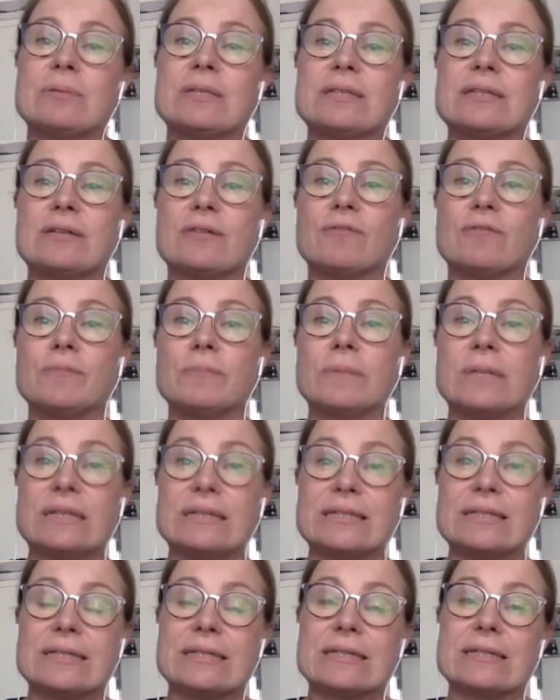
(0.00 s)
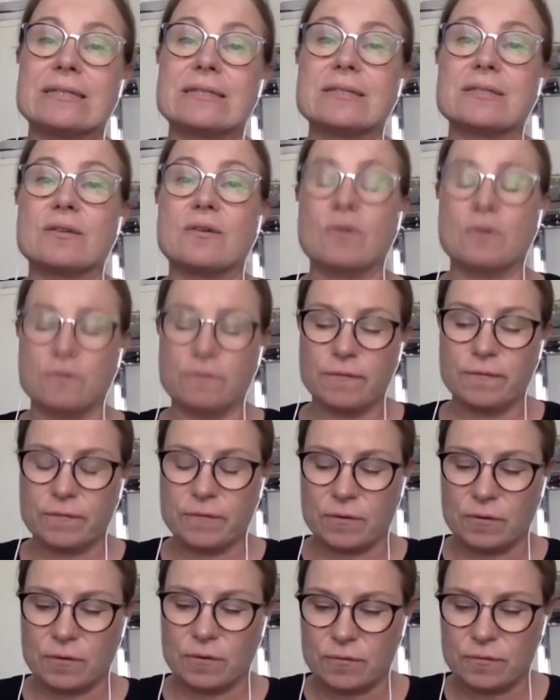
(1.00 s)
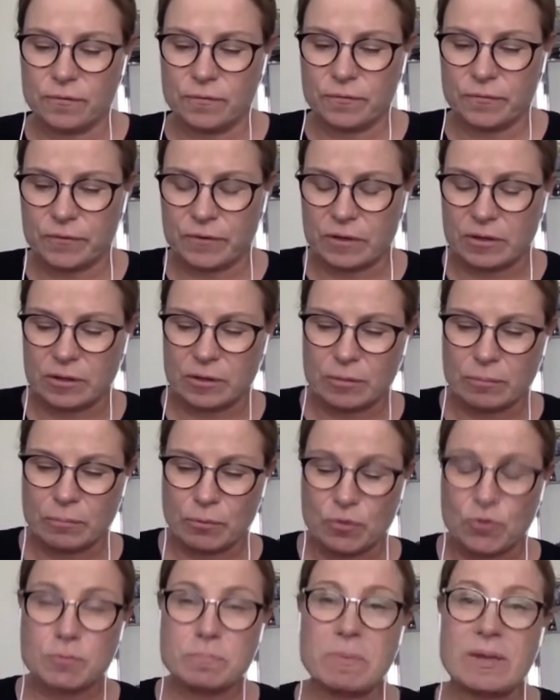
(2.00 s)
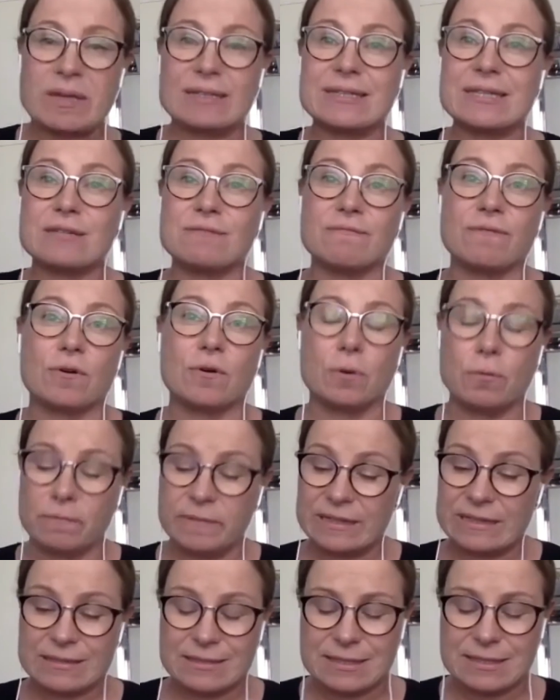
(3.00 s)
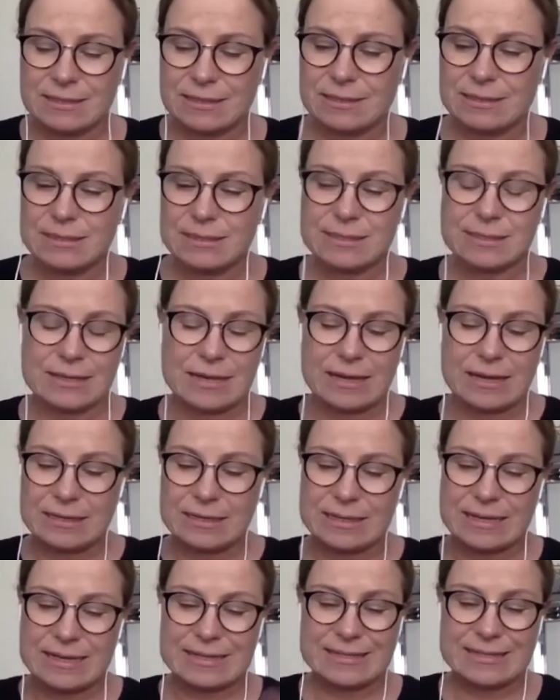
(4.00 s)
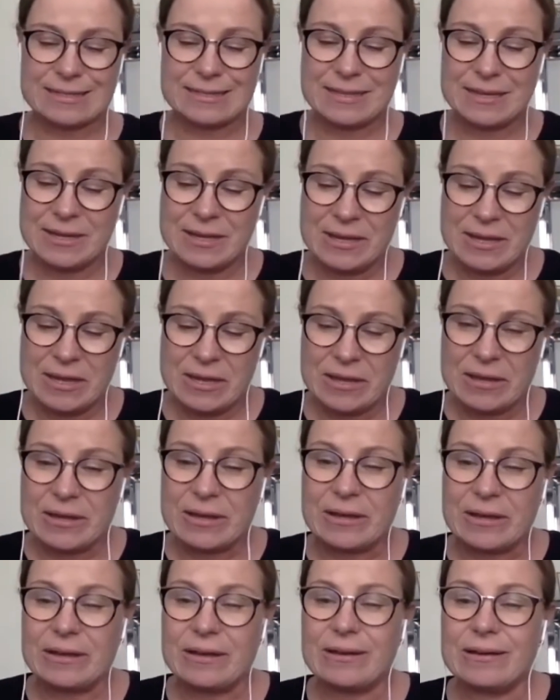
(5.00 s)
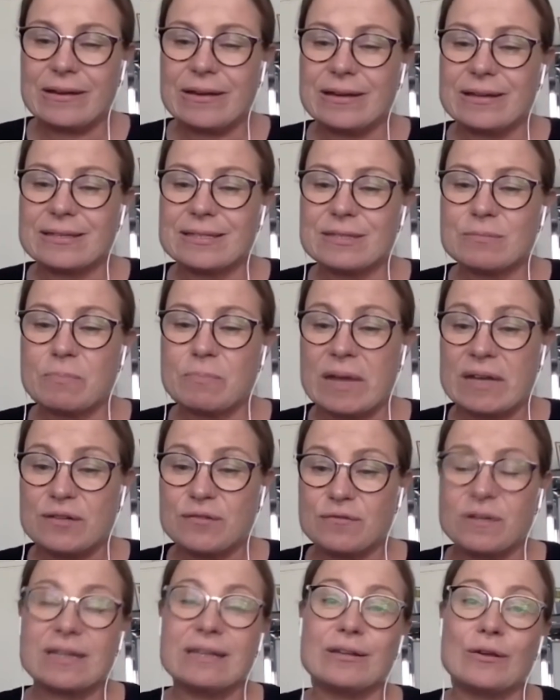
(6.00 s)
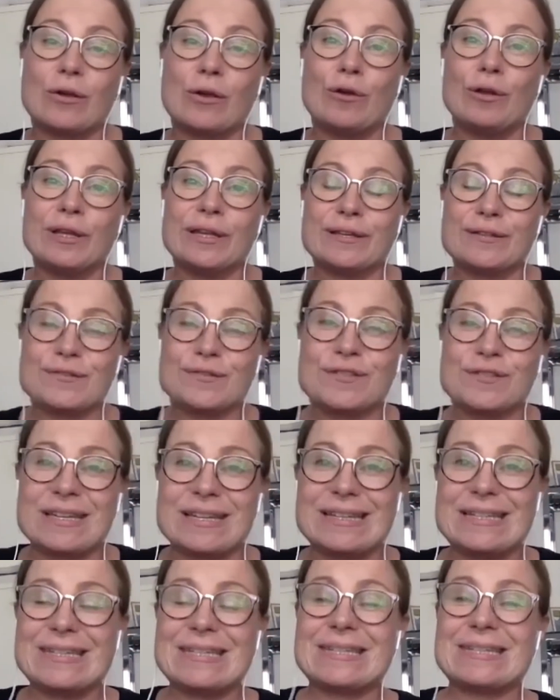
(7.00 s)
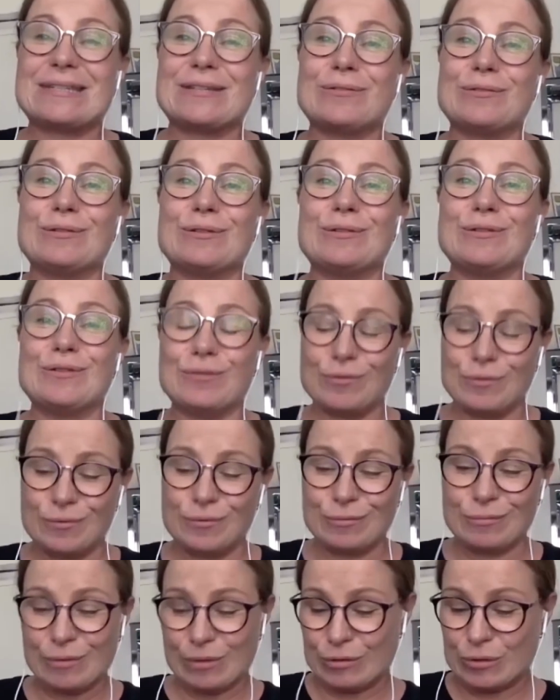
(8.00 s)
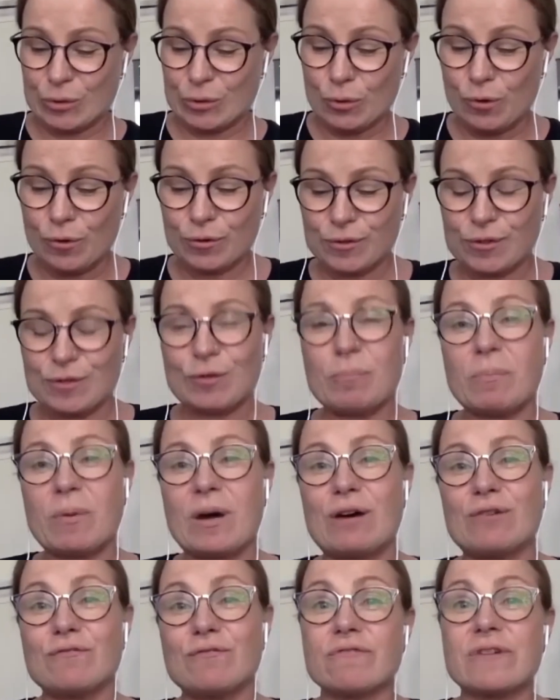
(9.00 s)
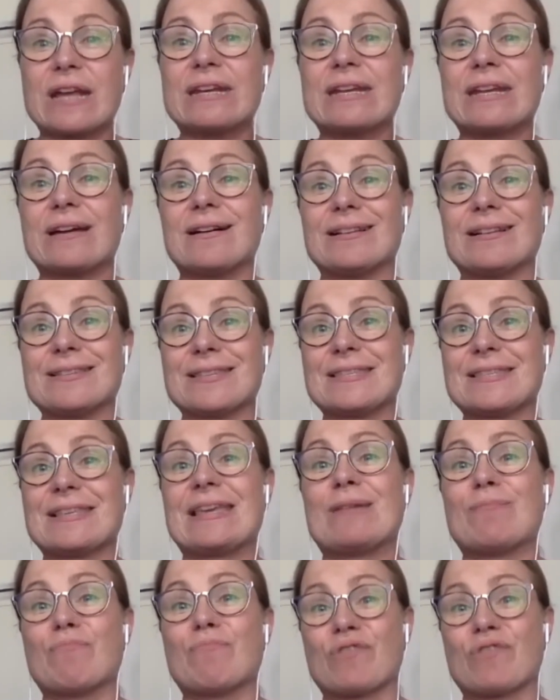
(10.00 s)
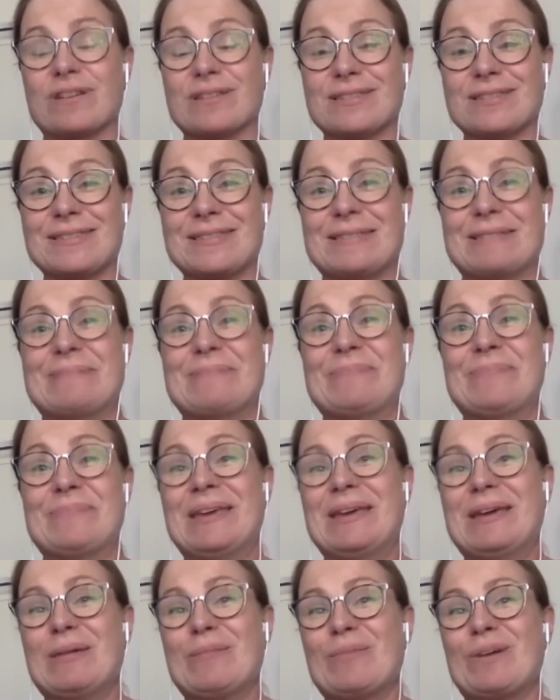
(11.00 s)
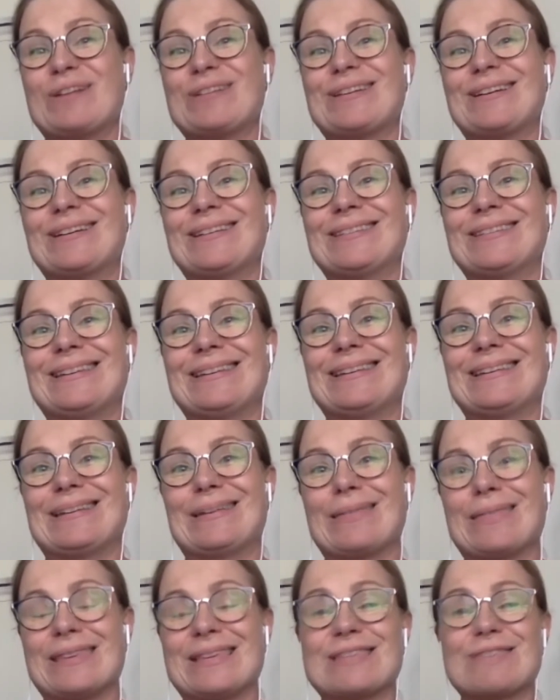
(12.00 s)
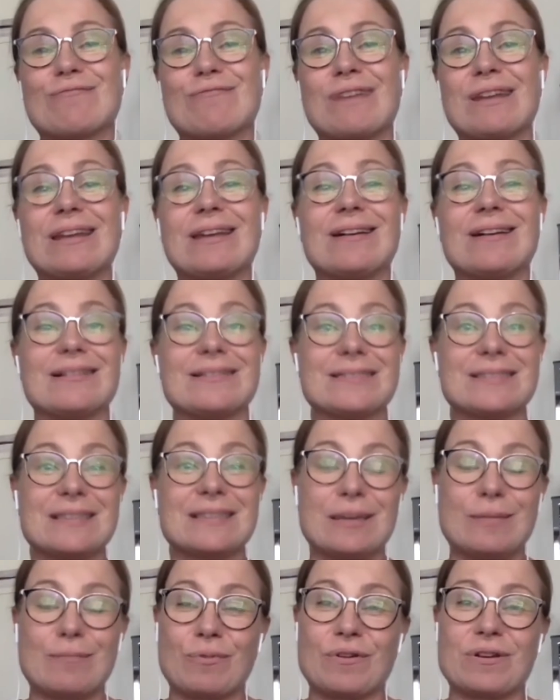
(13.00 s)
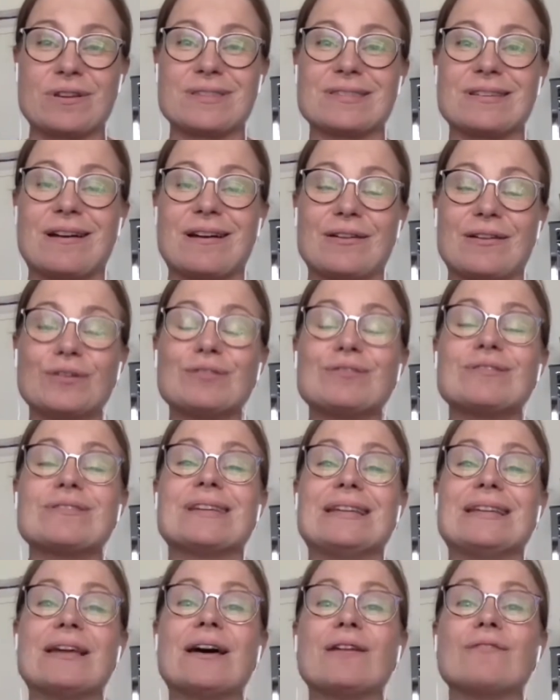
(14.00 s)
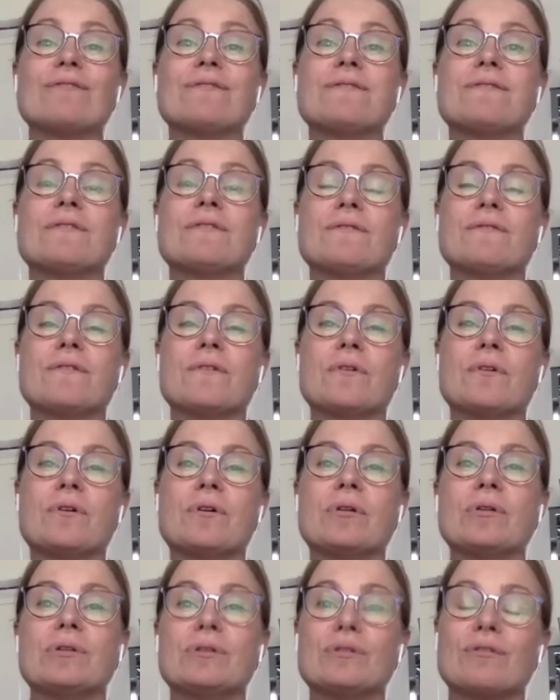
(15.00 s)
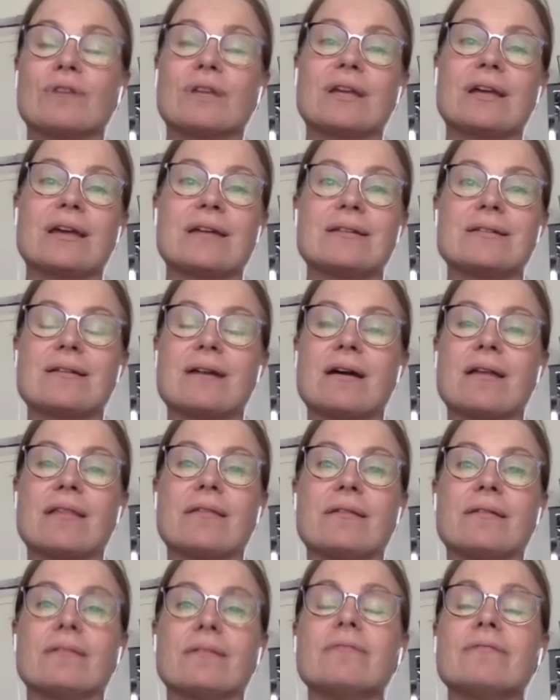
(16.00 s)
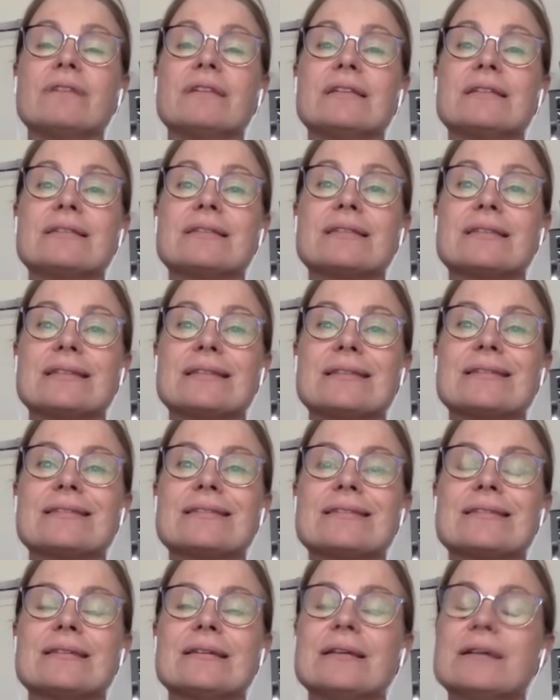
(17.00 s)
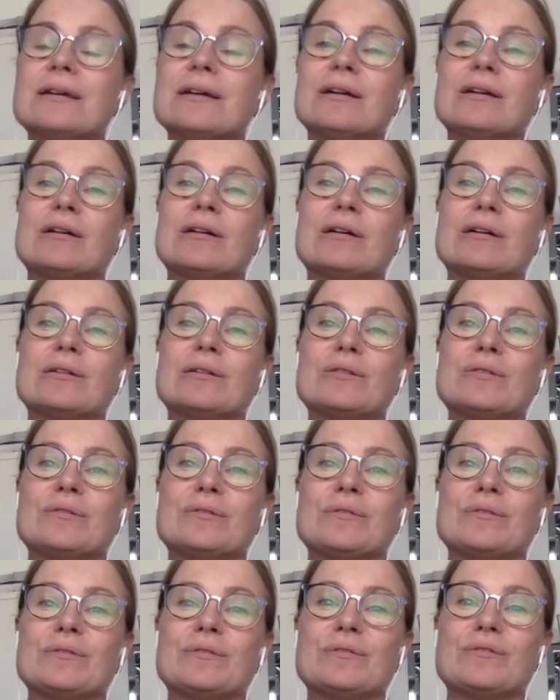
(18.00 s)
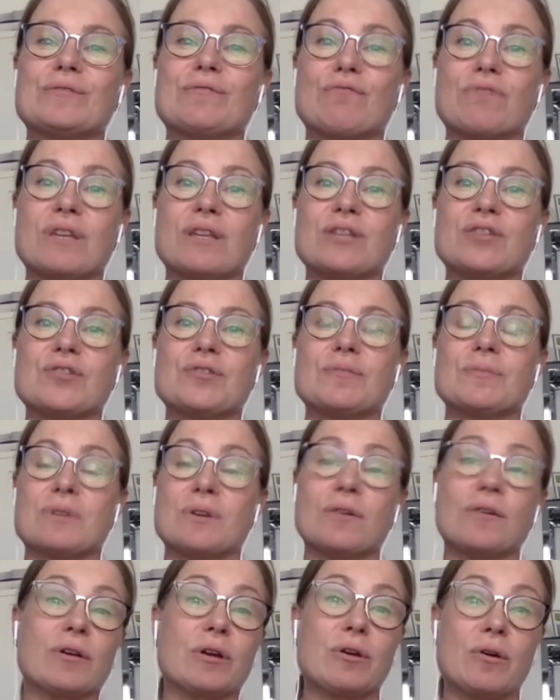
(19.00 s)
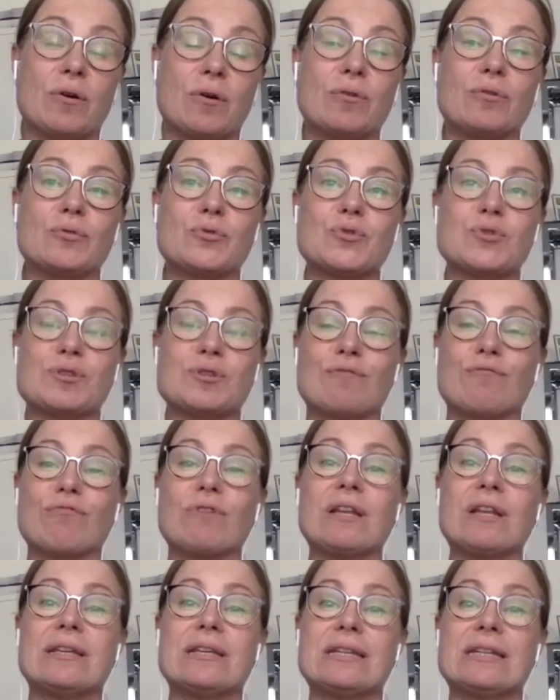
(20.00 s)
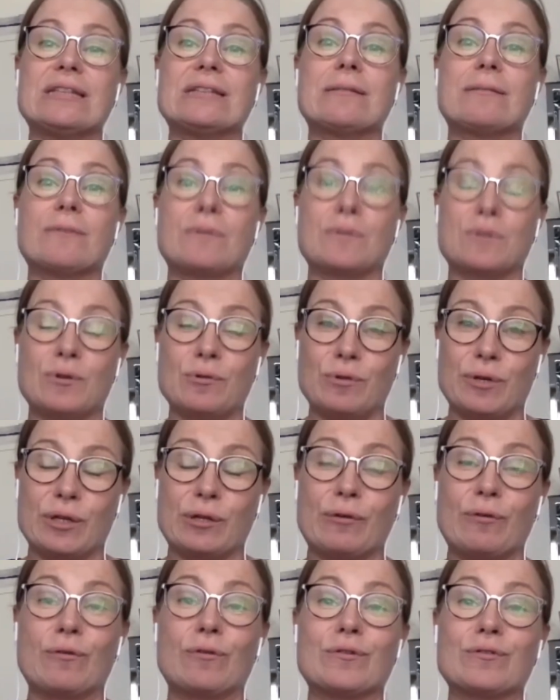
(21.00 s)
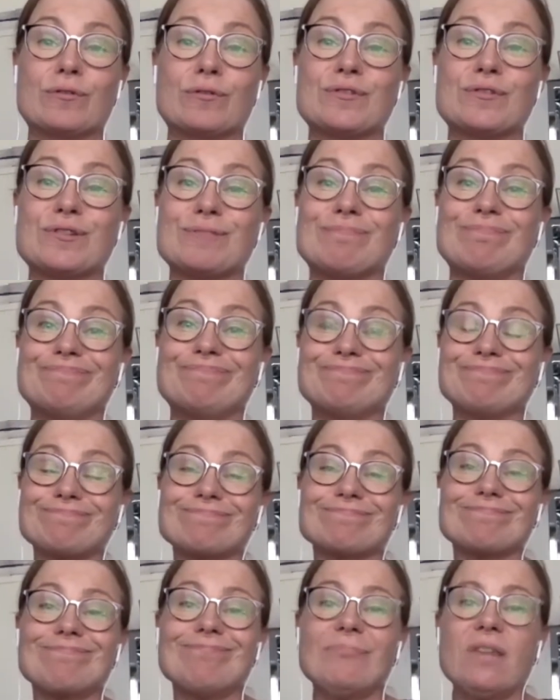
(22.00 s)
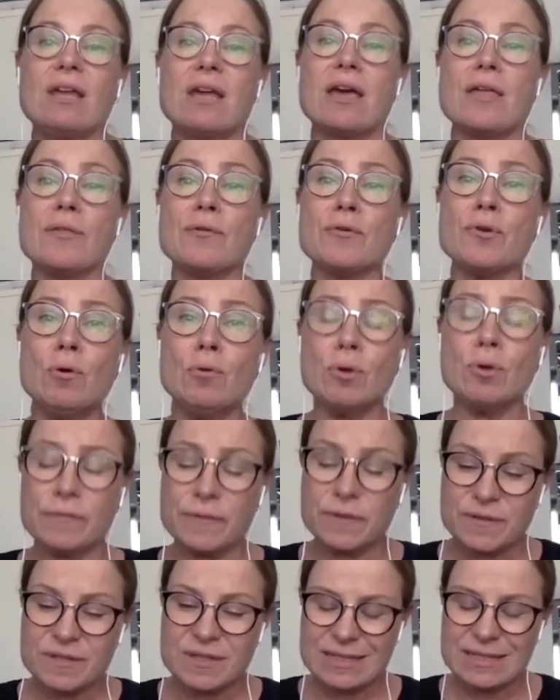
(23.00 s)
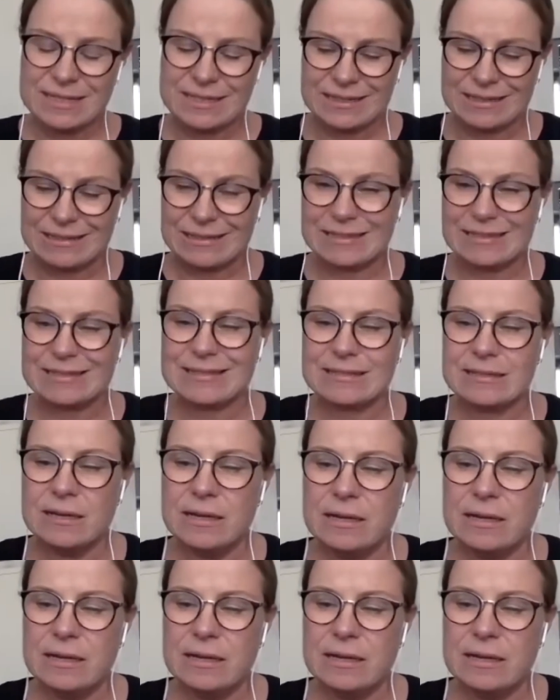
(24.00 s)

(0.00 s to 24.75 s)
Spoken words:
of meetings, of prospects for VCs. And as Patrick earlier said, you talked about radical zebras, but I think these radical zebras are not enough for Jyri and other VCs to reach your goals. You really need the unicorns. And the role of the city is